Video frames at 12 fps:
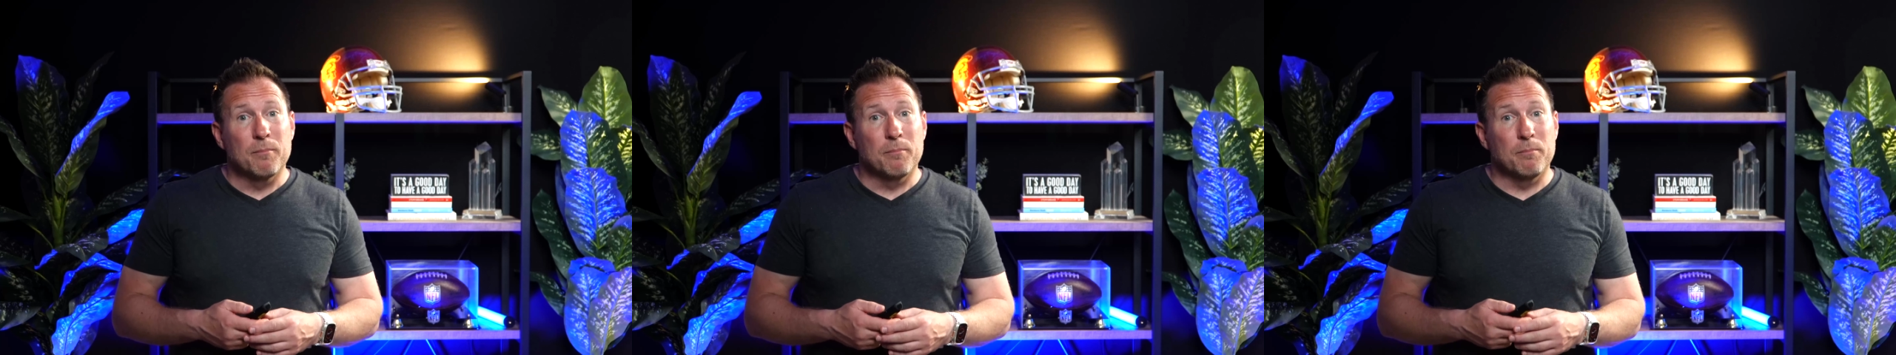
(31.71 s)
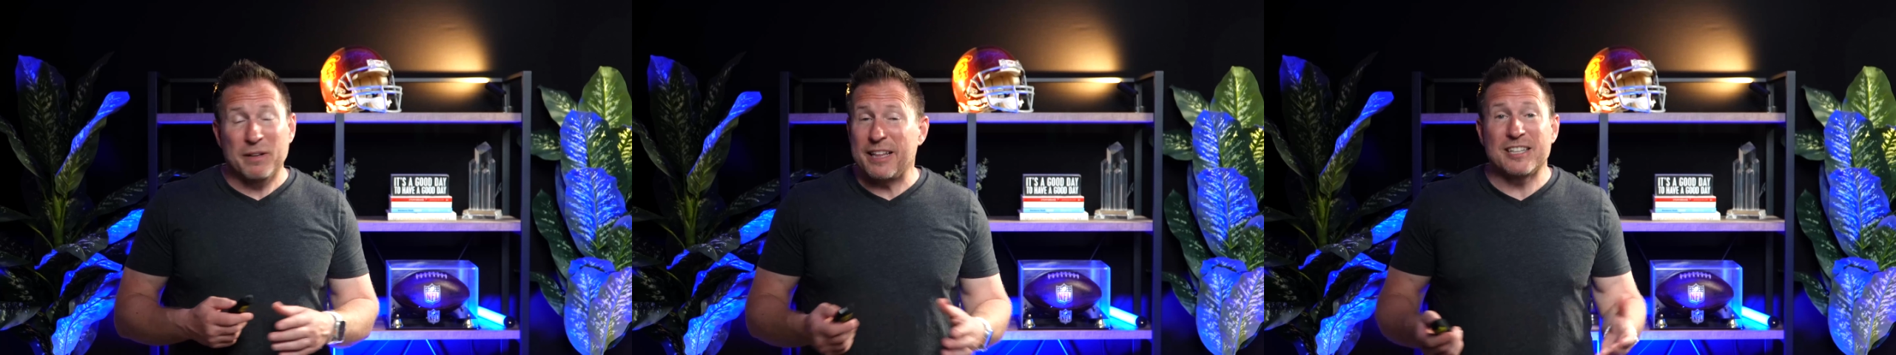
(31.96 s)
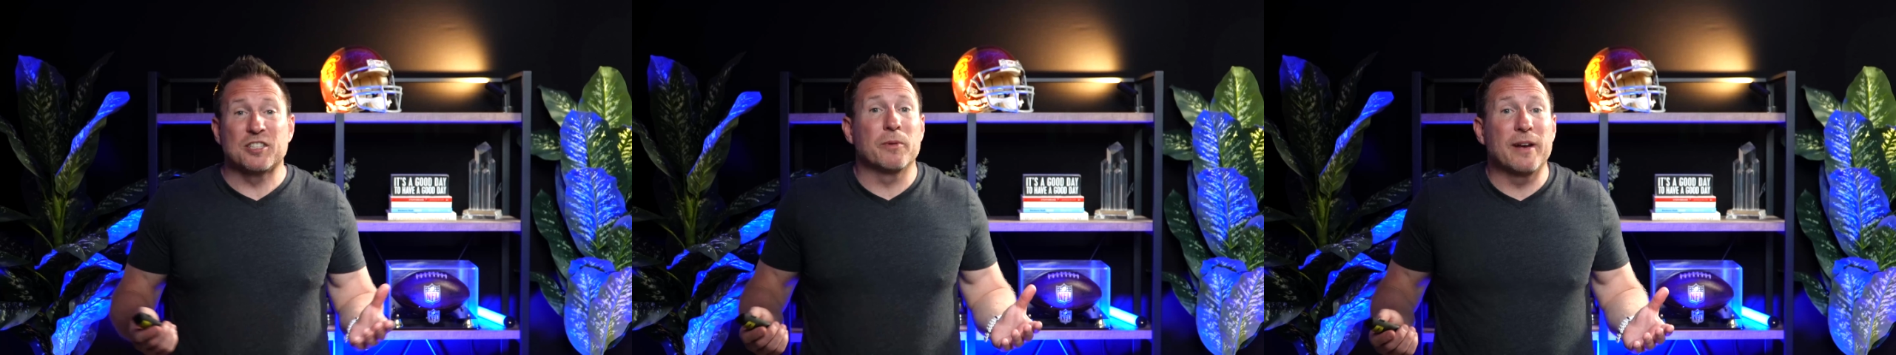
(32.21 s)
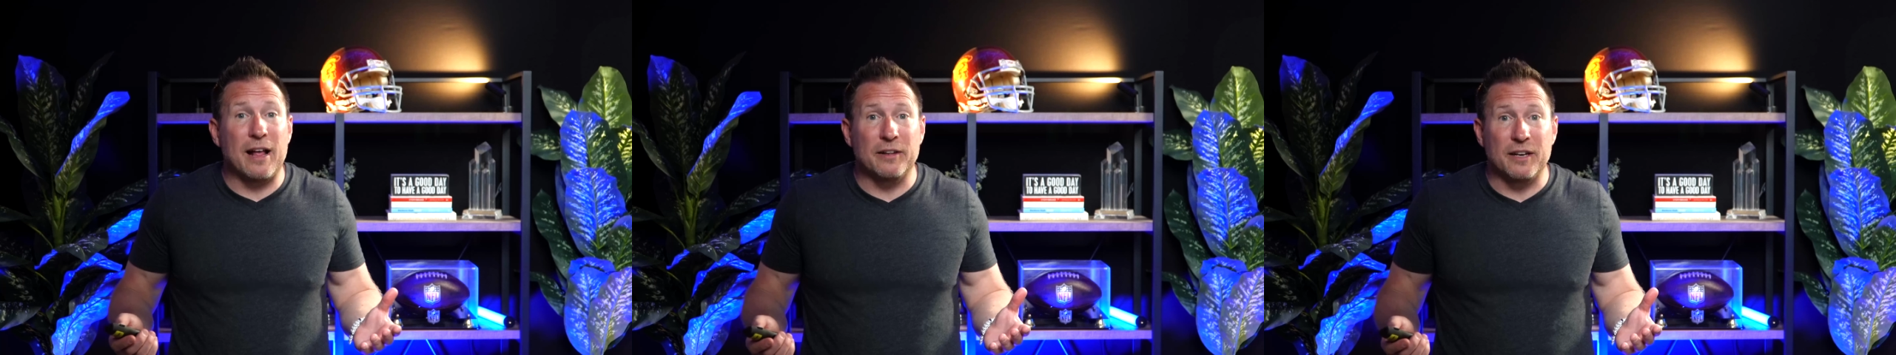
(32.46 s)
but that's the
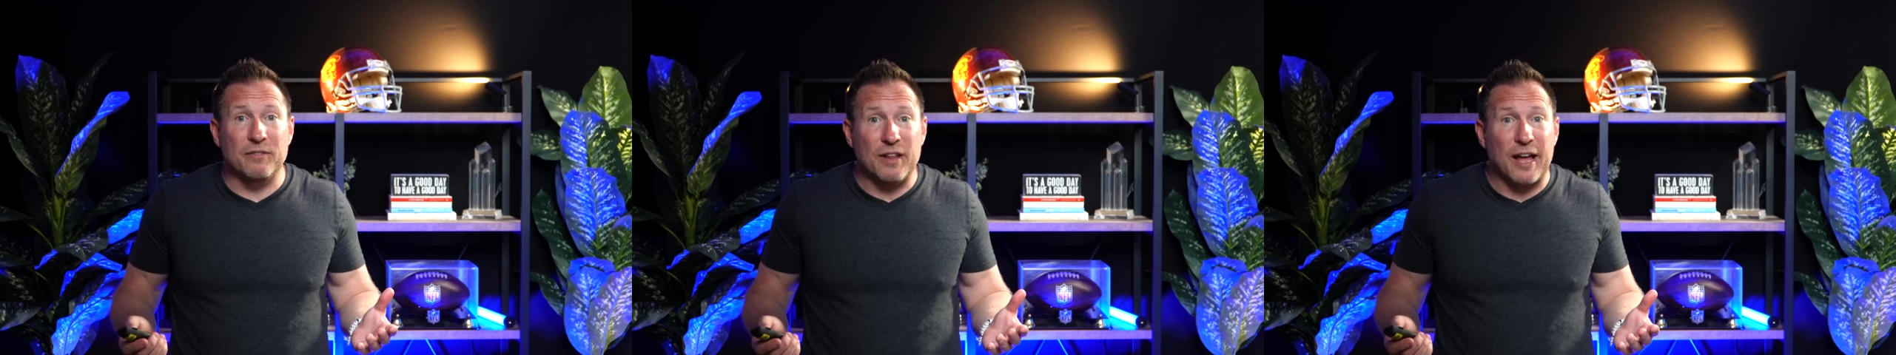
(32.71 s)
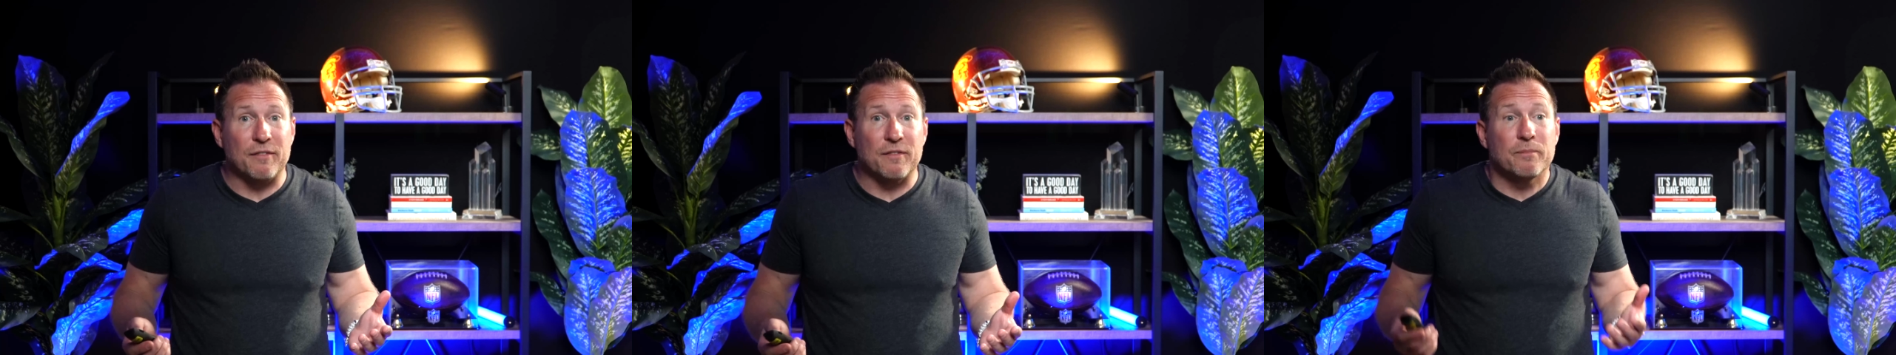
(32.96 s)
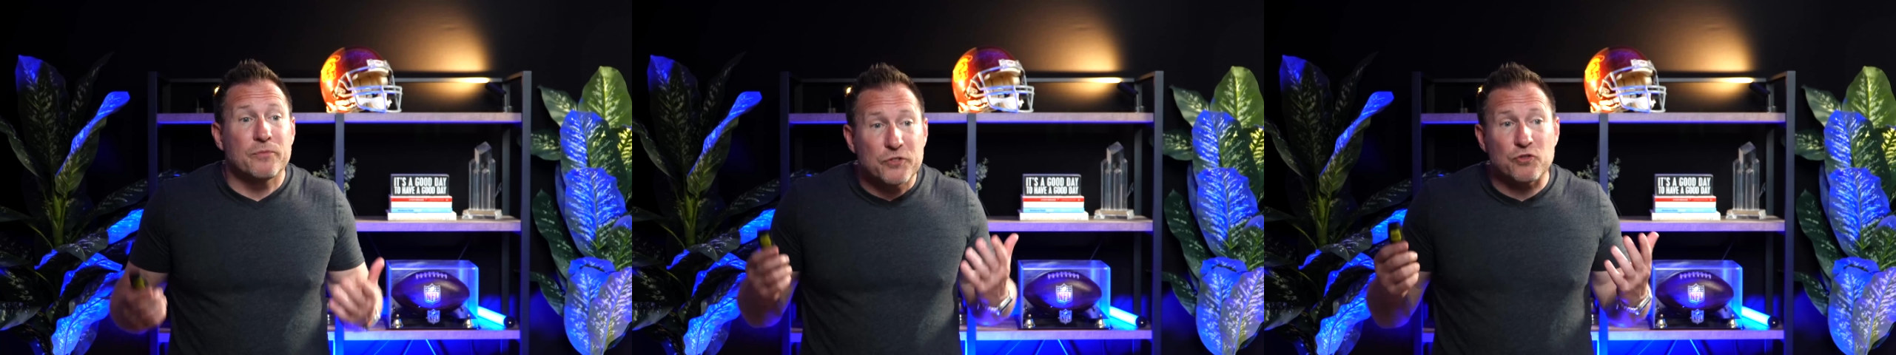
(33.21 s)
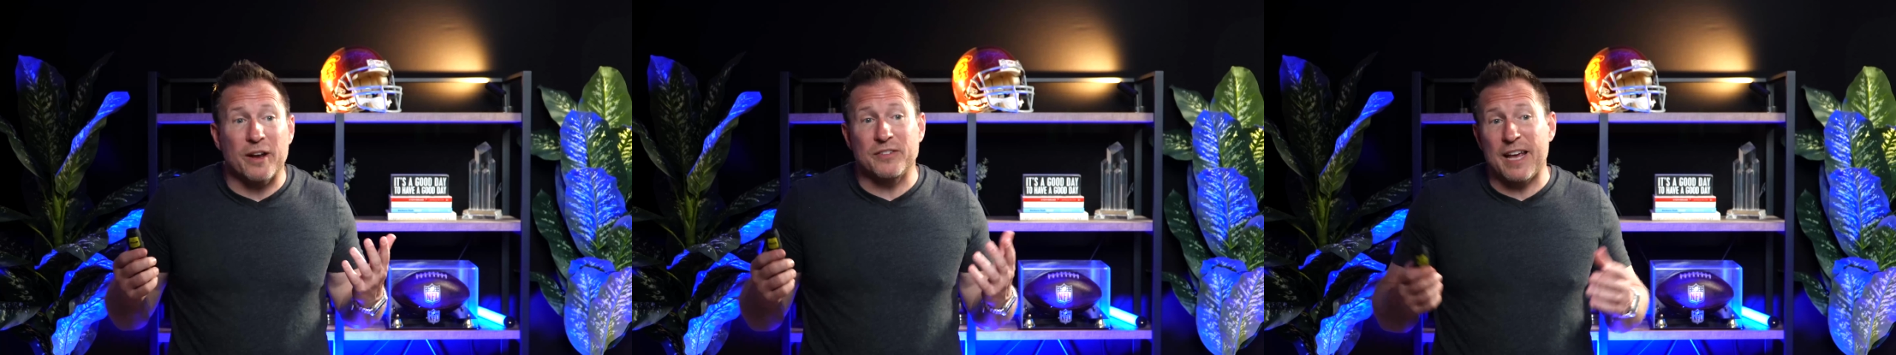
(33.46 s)
reality of life.
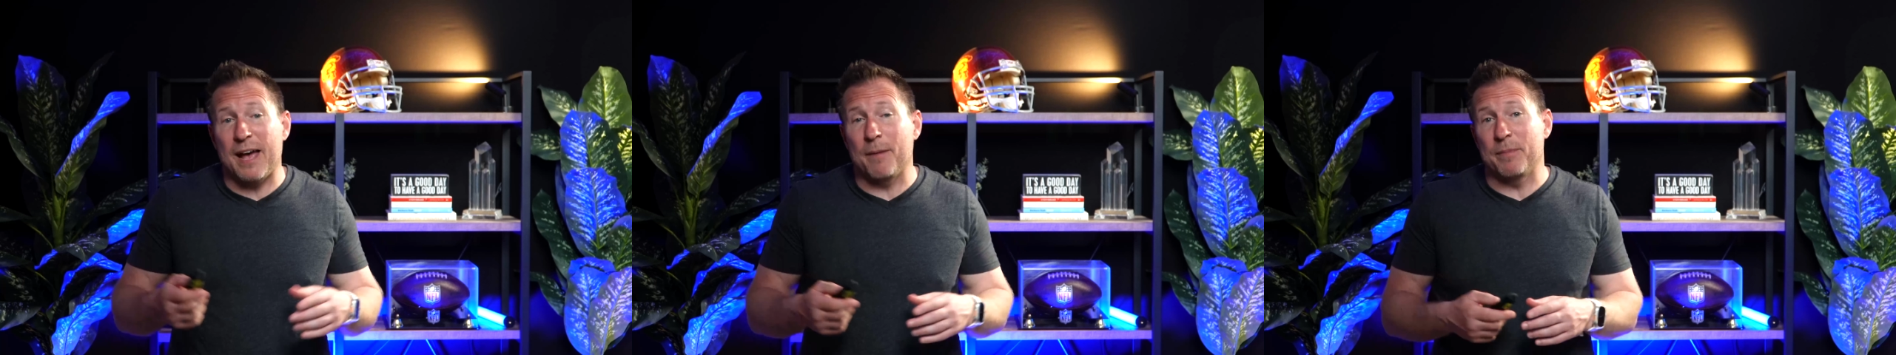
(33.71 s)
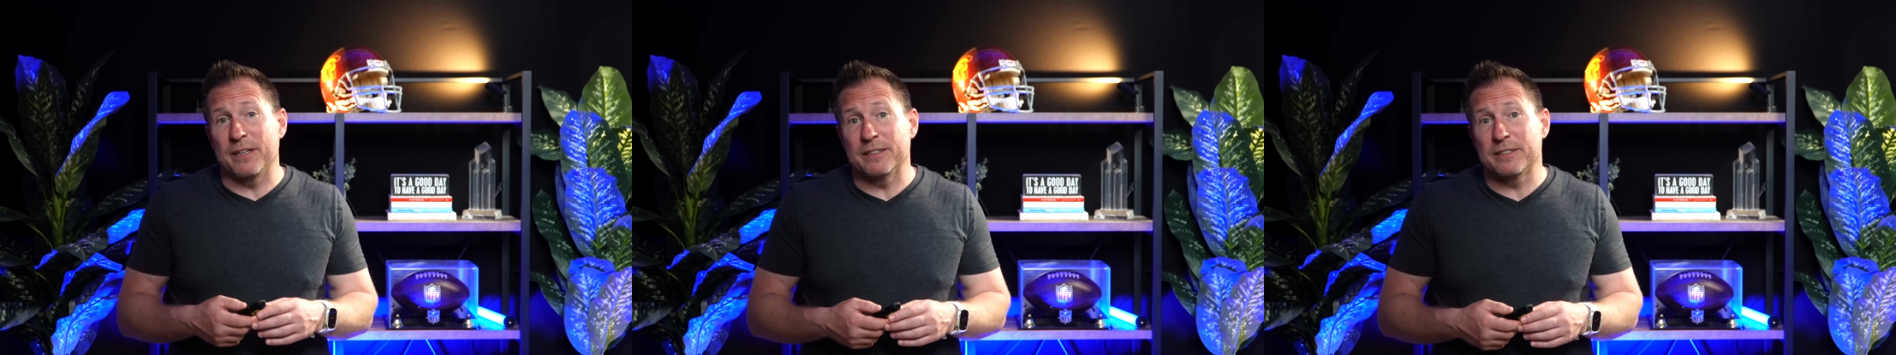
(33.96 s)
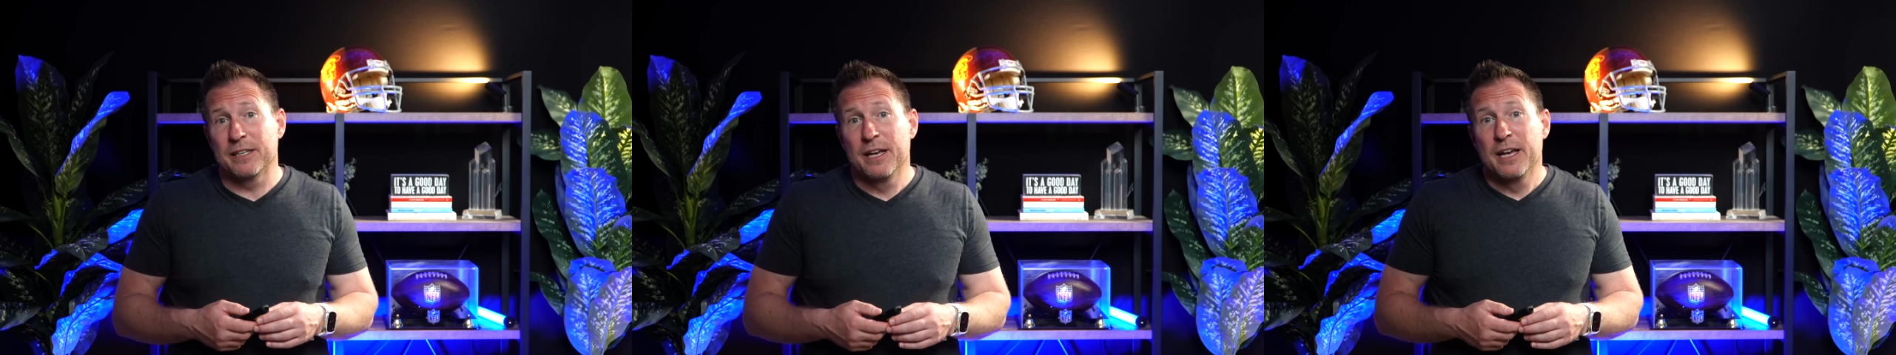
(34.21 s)
Stress happens.